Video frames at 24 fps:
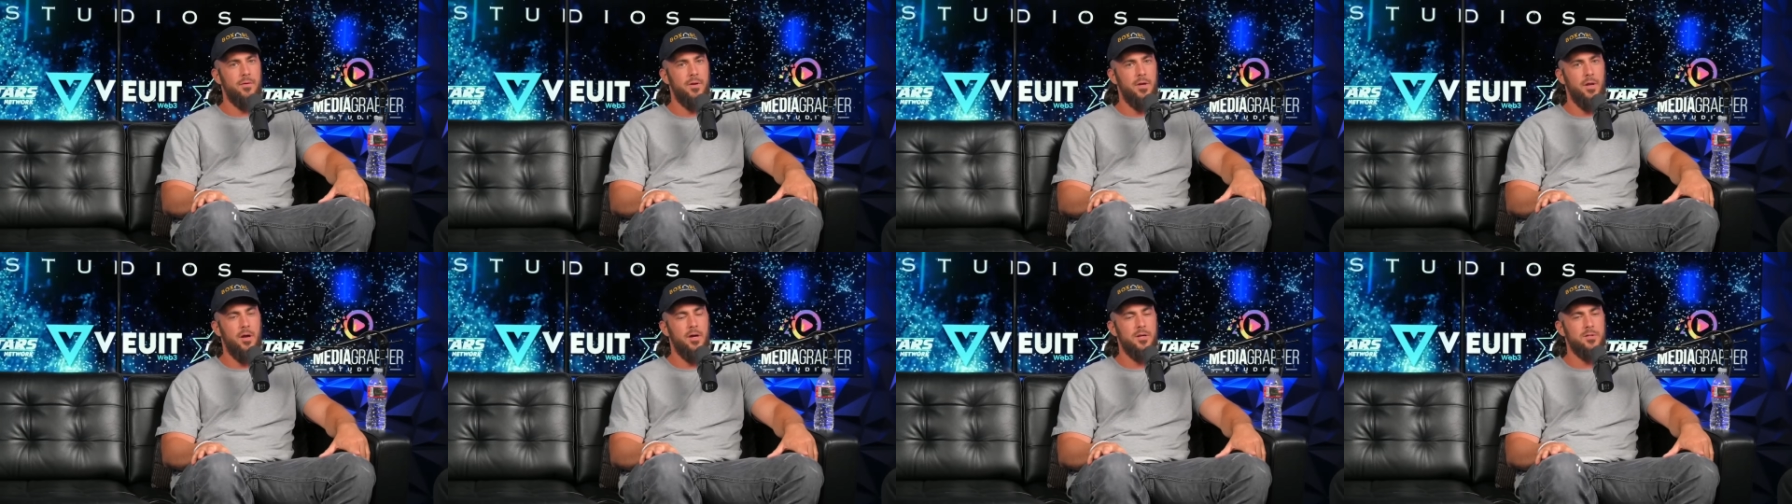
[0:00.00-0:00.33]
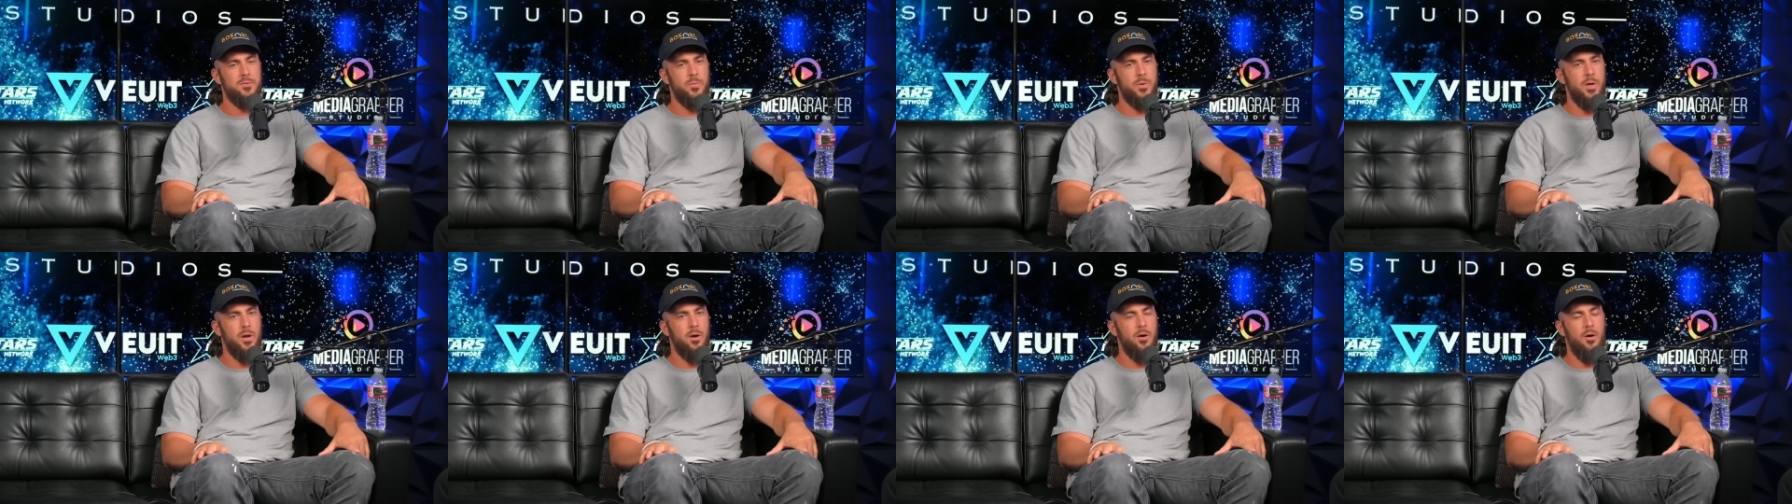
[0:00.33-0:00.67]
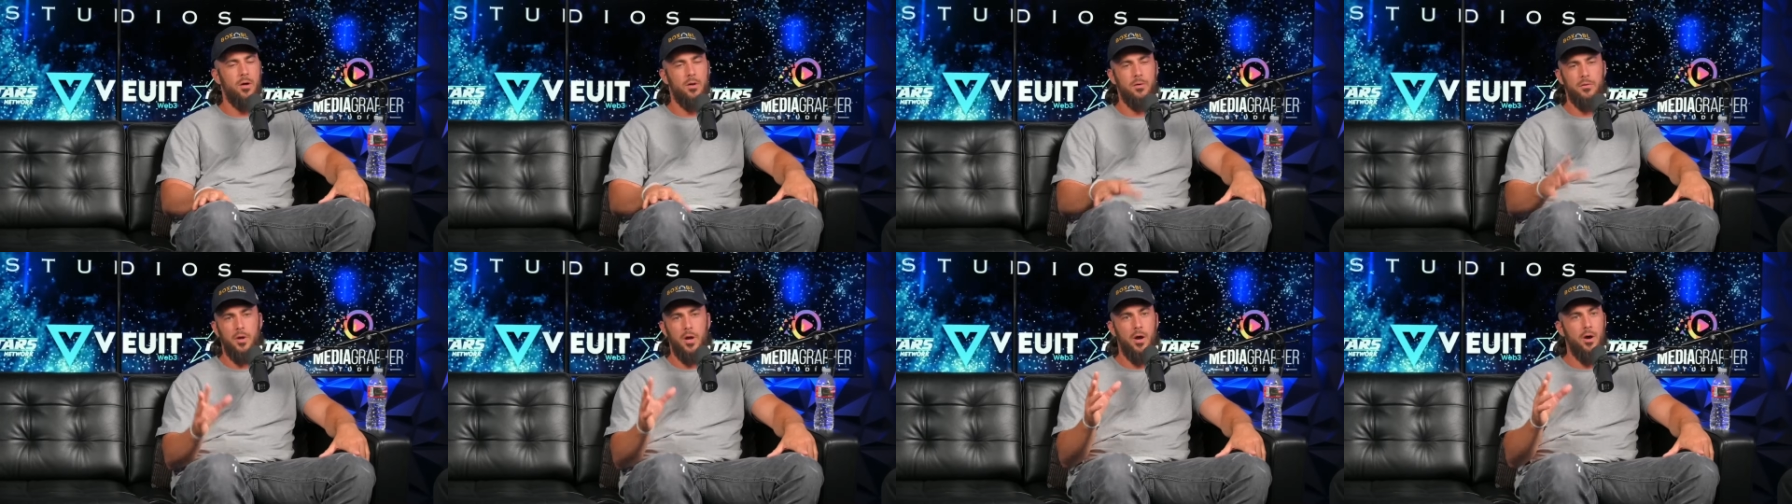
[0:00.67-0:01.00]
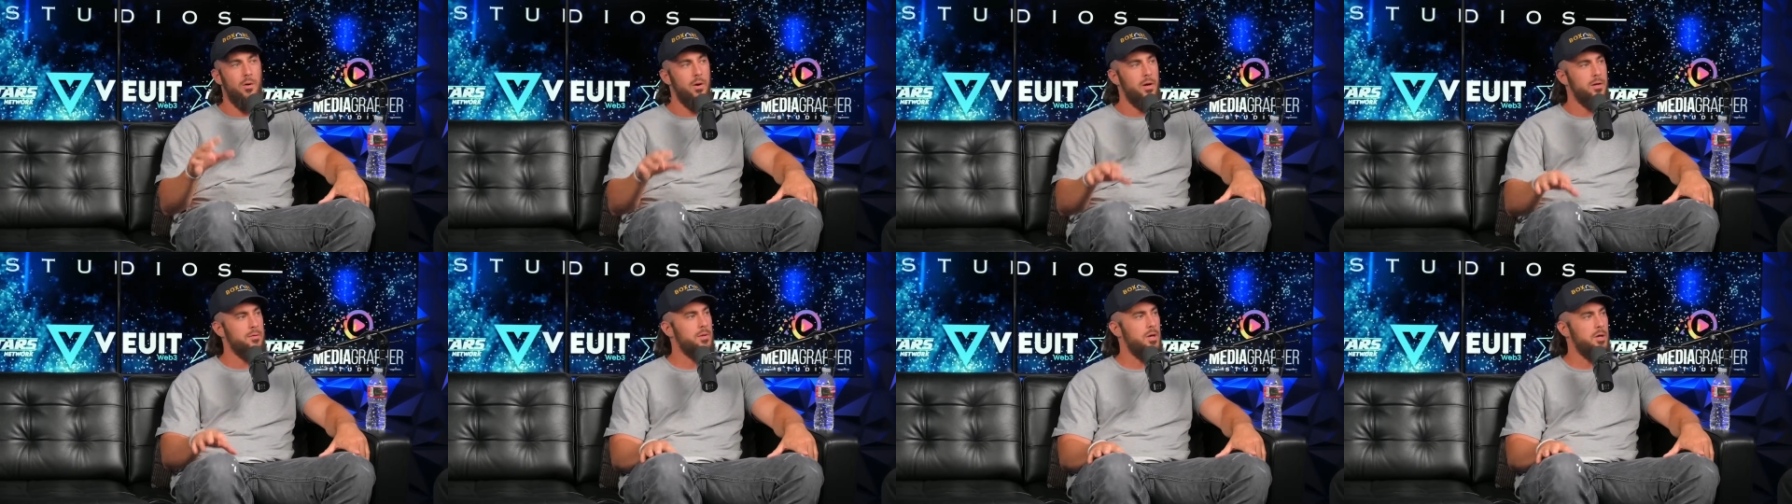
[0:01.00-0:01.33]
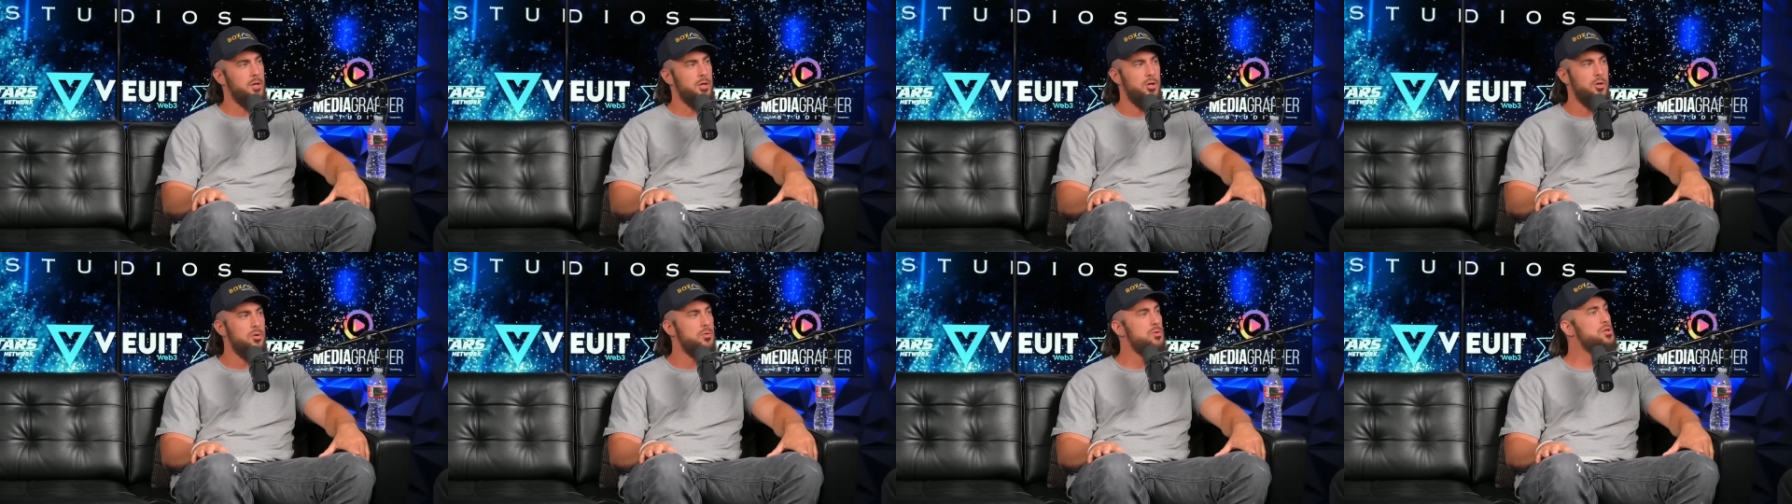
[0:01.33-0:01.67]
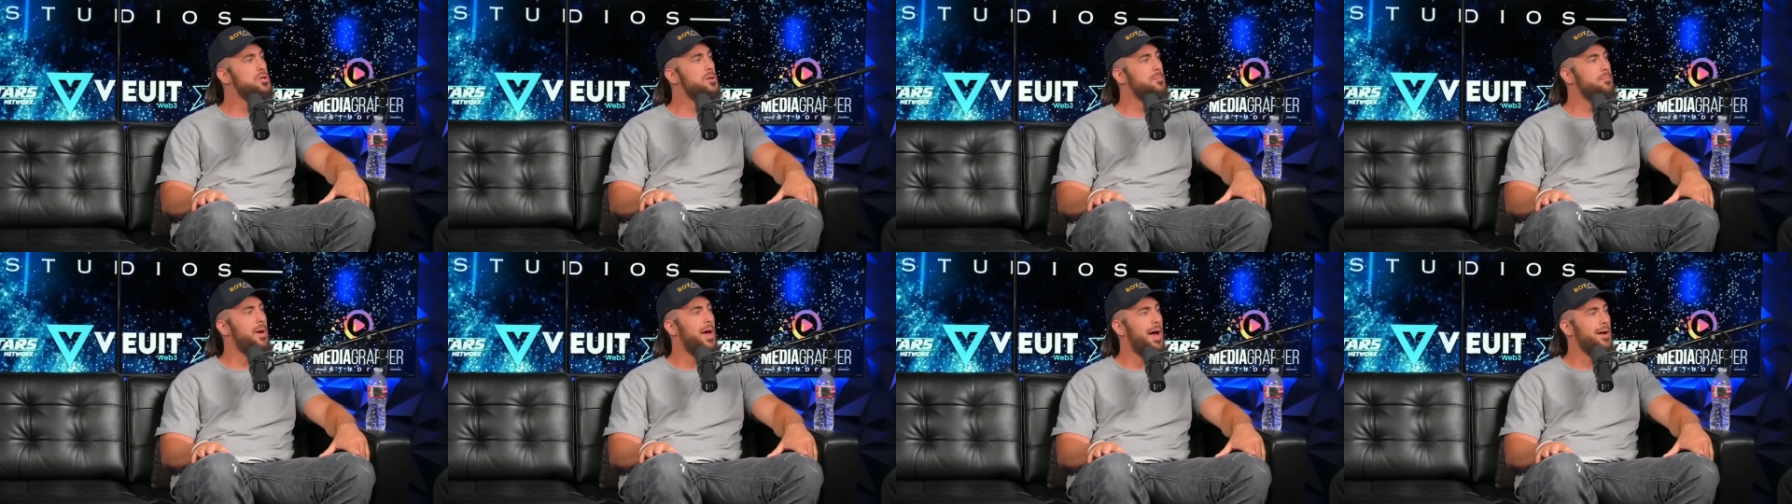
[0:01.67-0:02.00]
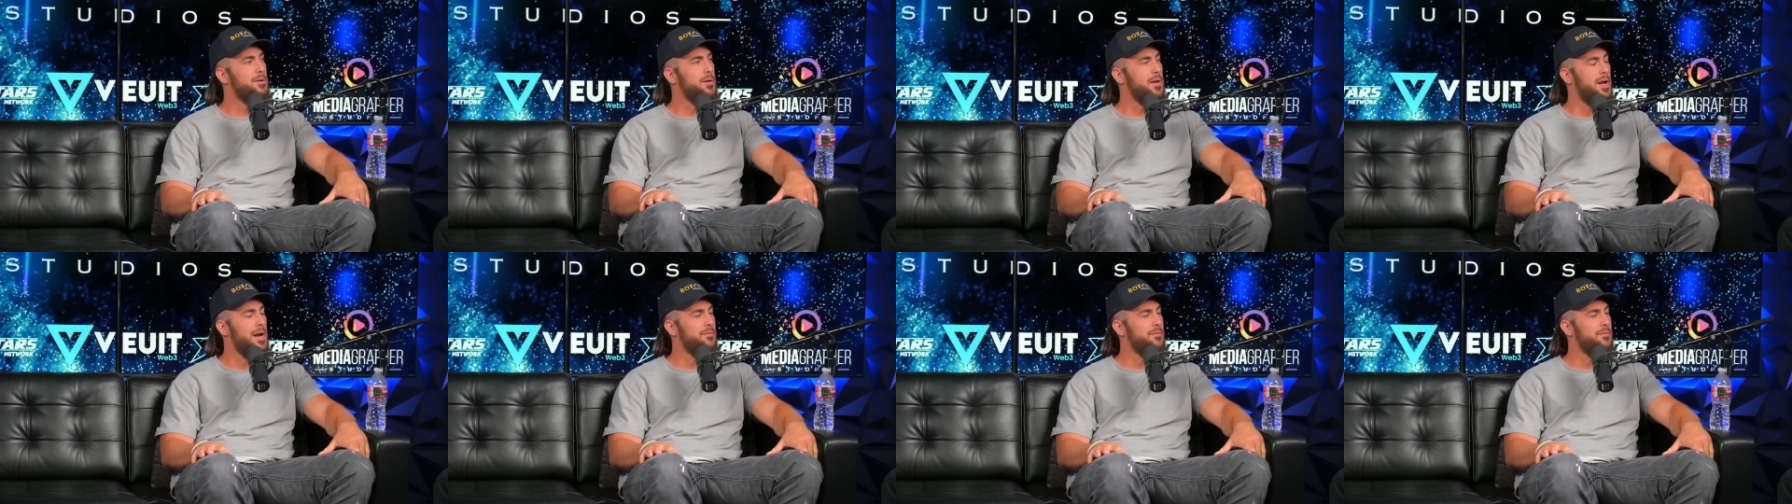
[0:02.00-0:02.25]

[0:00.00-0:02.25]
you know, as we all know, a, a huge impact